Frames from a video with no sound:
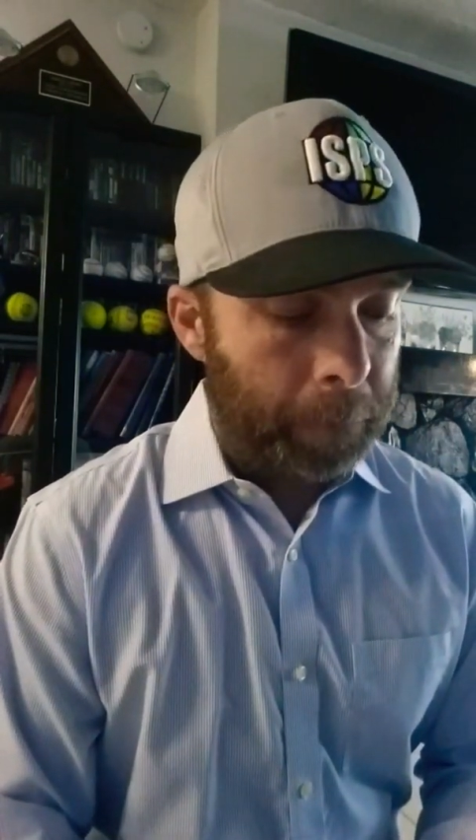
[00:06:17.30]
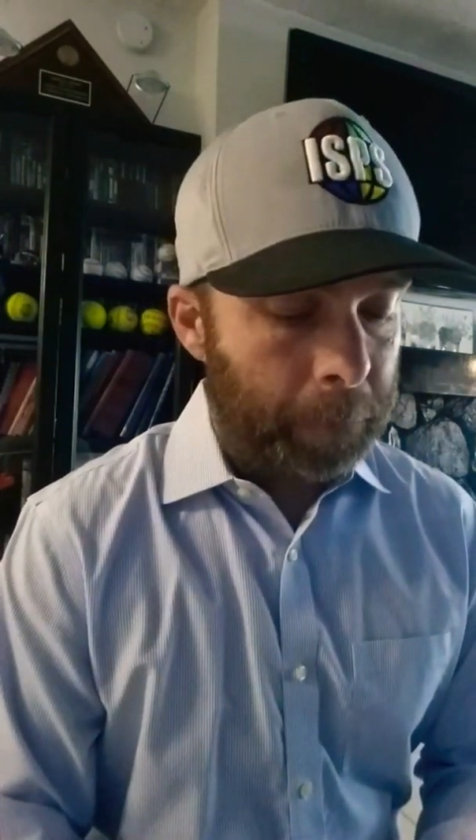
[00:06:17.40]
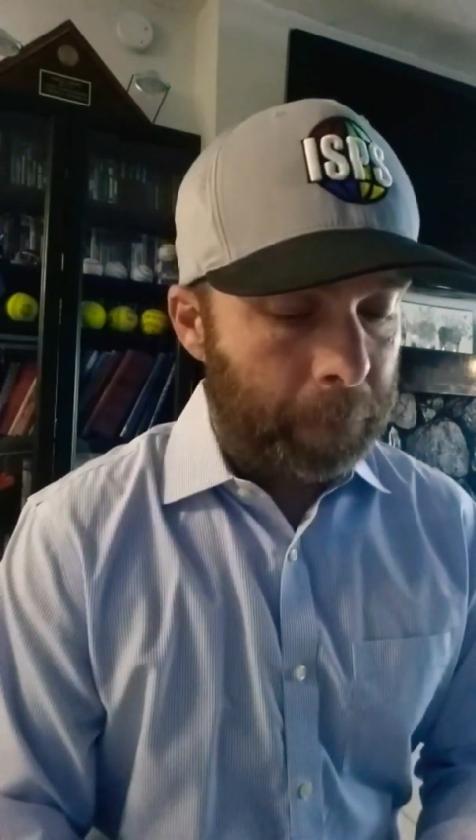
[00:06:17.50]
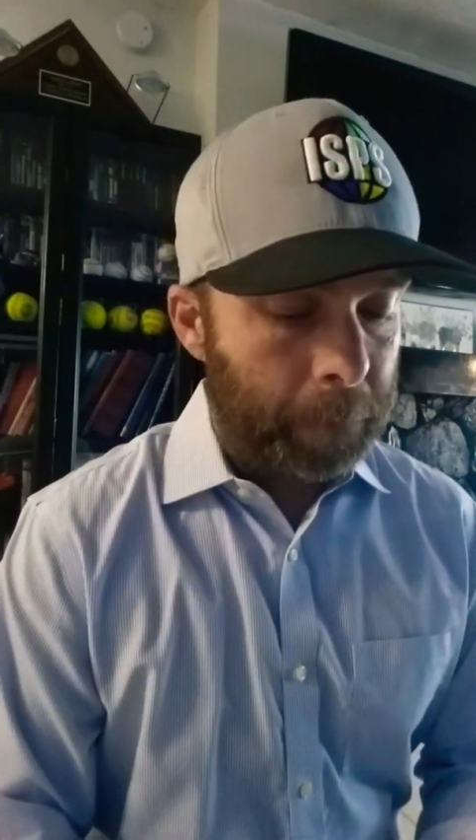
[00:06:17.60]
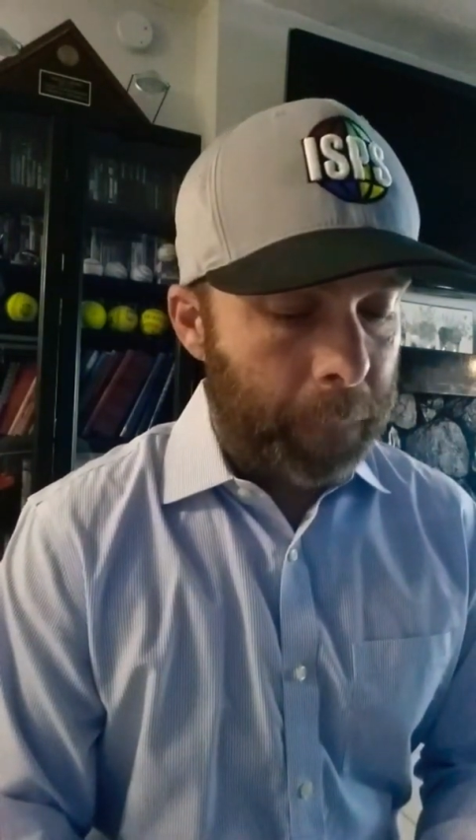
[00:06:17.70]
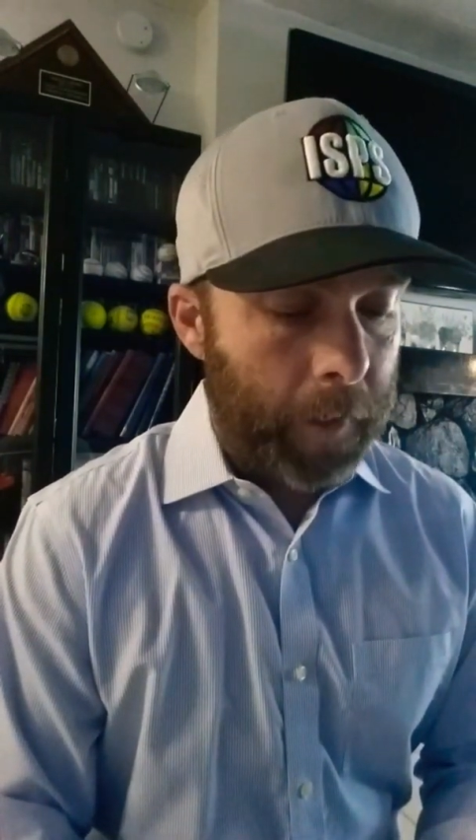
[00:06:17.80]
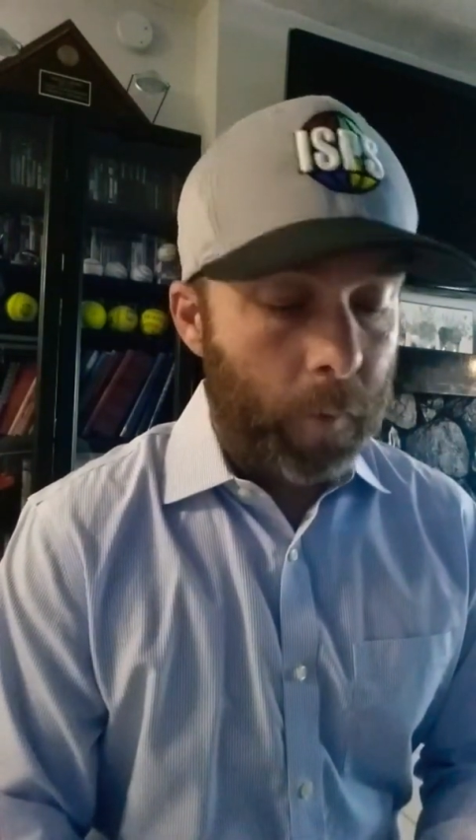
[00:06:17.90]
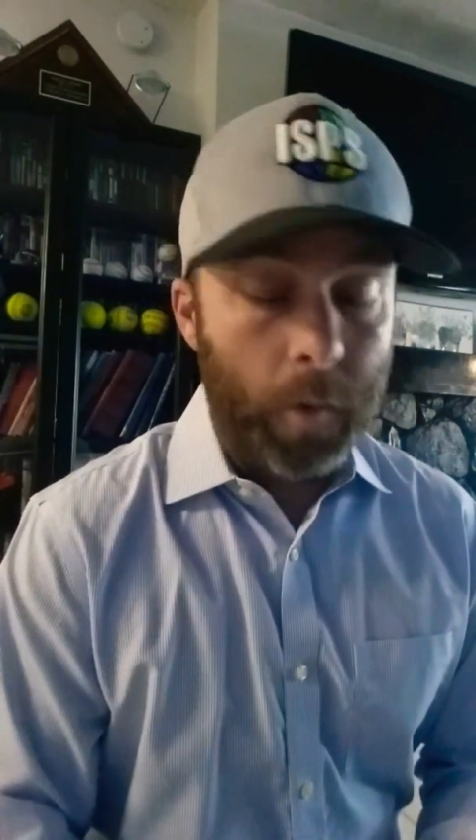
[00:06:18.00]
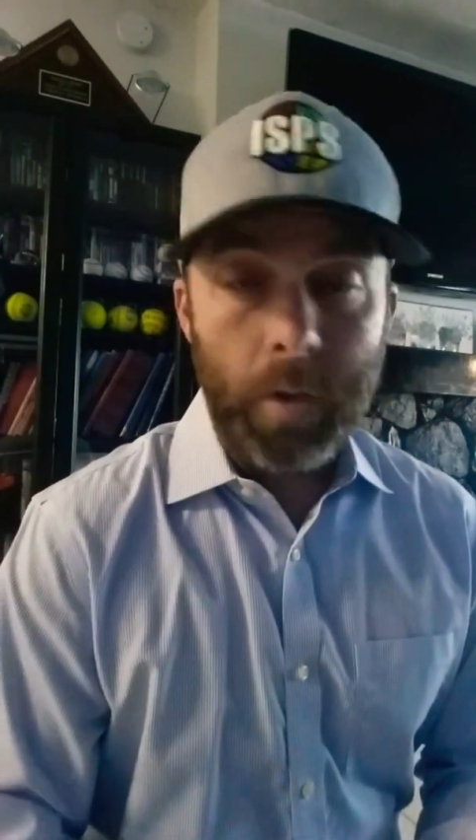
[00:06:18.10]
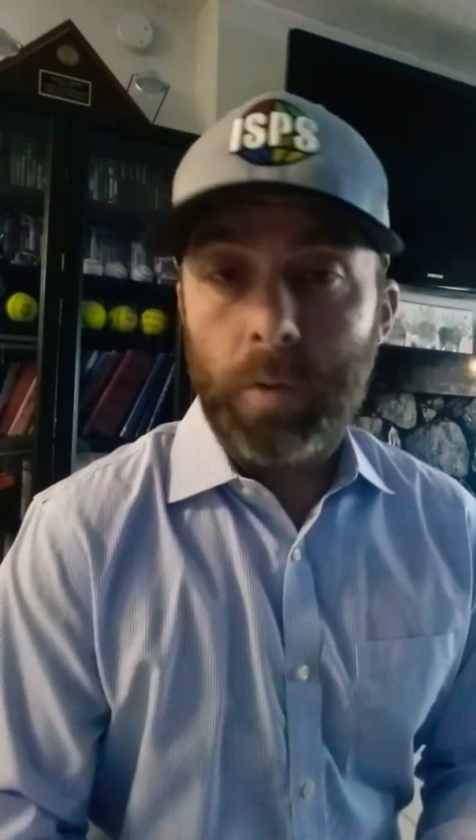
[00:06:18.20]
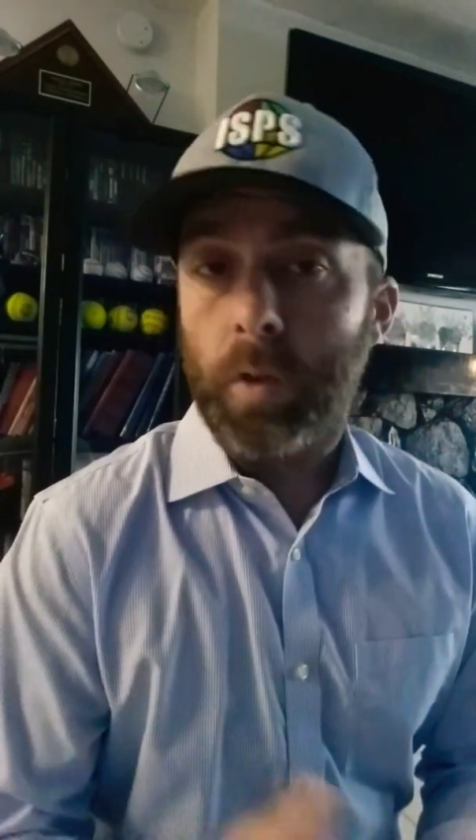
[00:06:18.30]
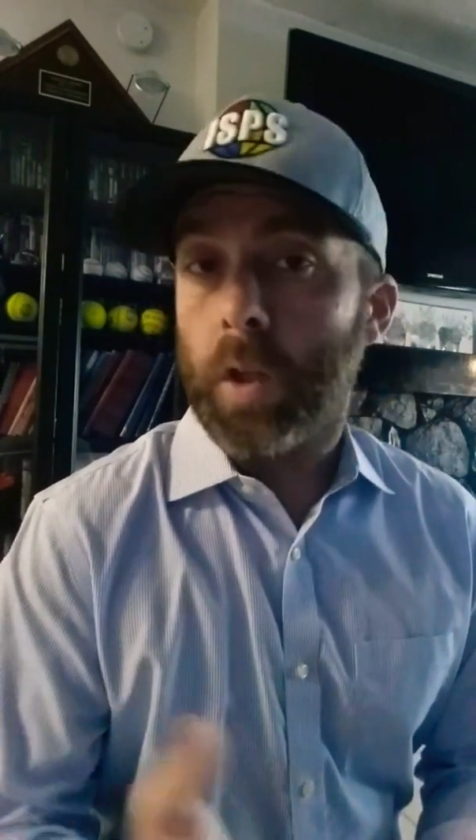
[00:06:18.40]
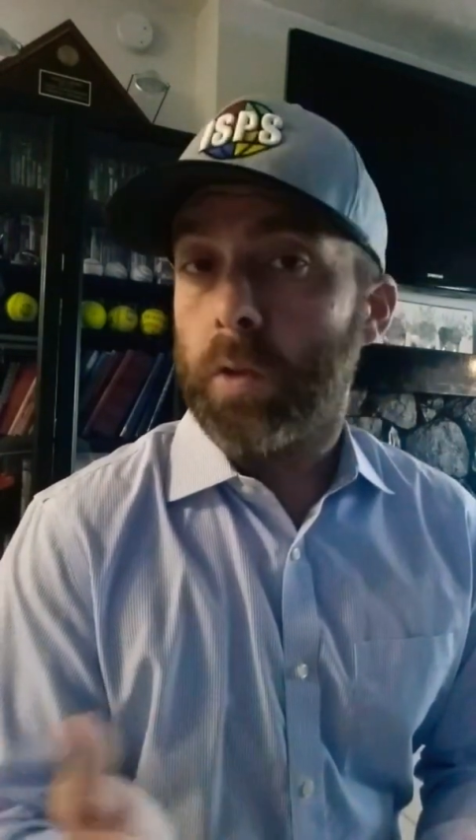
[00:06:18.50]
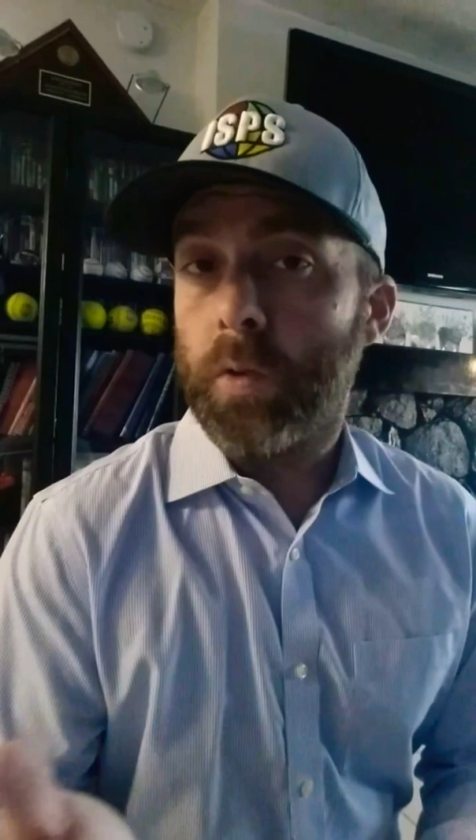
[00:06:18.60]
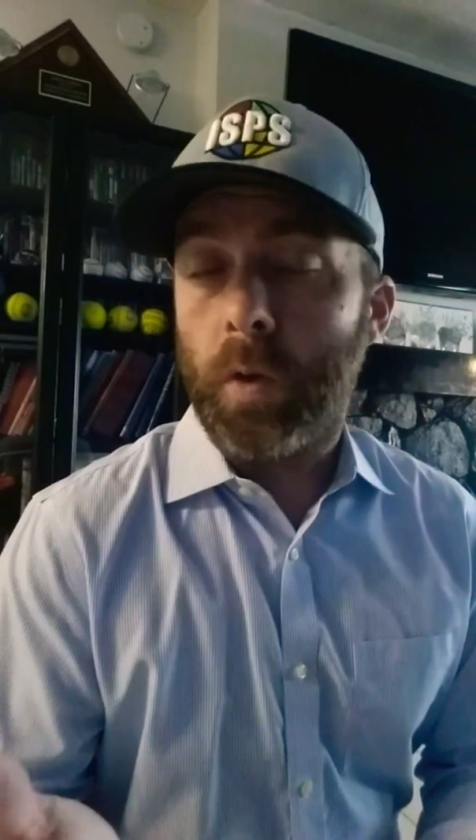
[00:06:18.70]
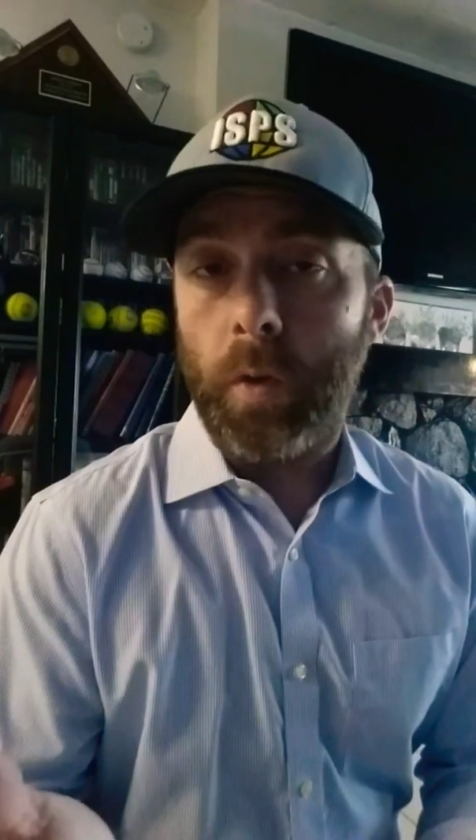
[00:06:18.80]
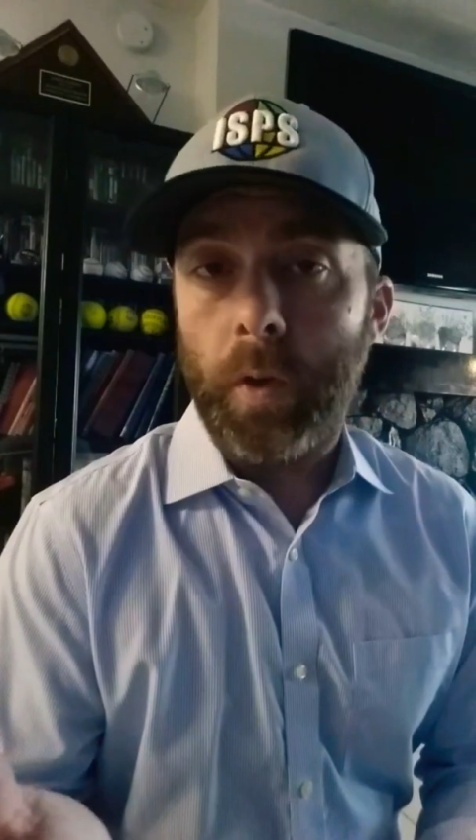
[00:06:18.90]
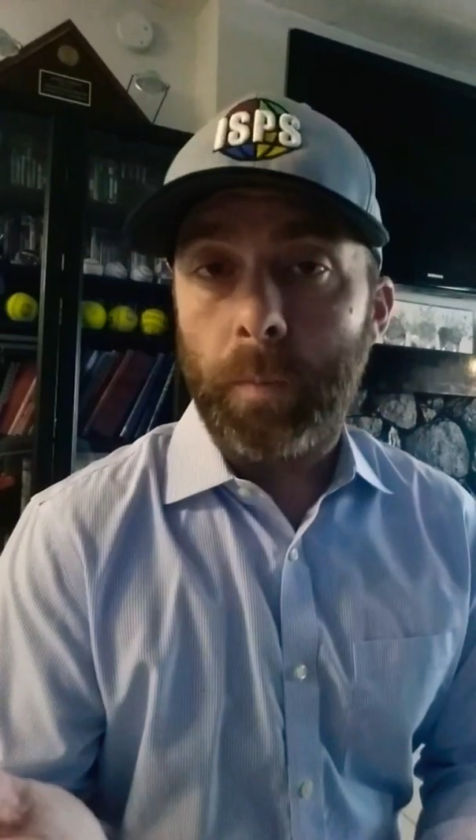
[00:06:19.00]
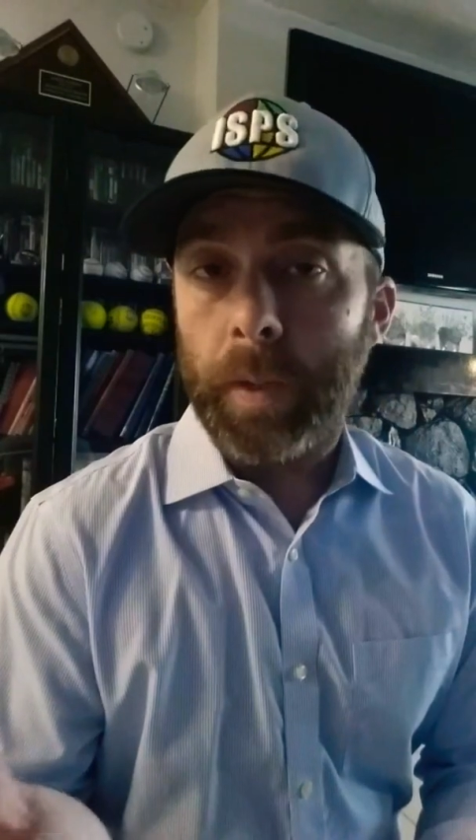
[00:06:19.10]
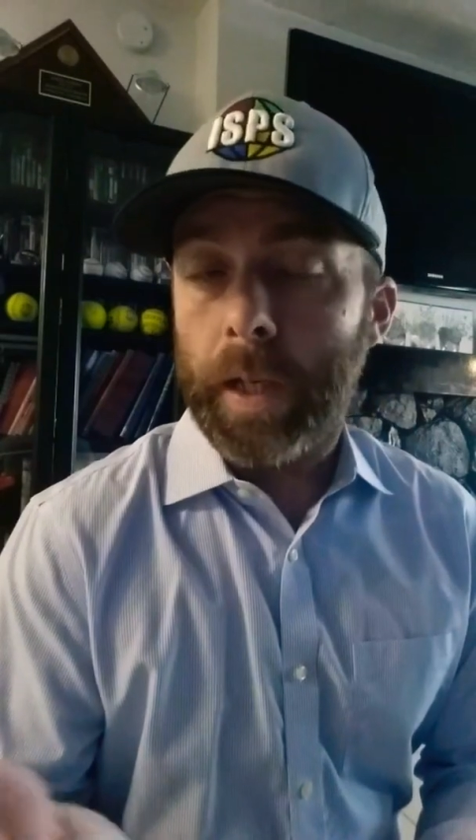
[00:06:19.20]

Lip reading: in order to control their players